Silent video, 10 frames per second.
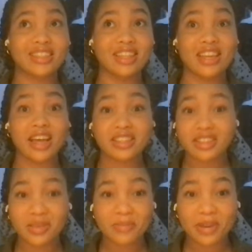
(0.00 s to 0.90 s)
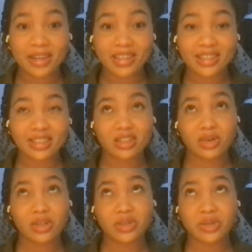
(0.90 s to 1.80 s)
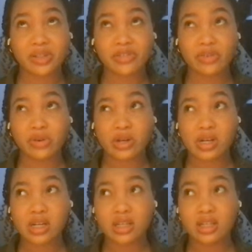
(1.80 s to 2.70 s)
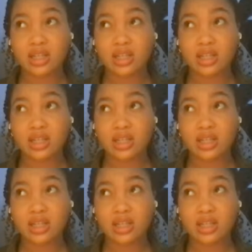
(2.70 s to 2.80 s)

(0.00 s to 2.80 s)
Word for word: the next Olympics, 2024.